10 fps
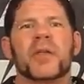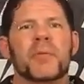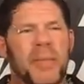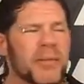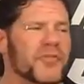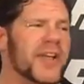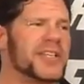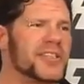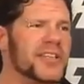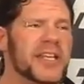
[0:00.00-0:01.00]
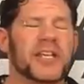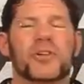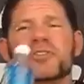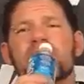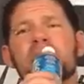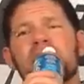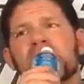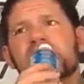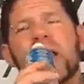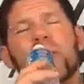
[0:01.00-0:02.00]
Baby faces and heels.
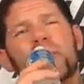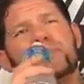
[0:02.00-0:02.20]
So,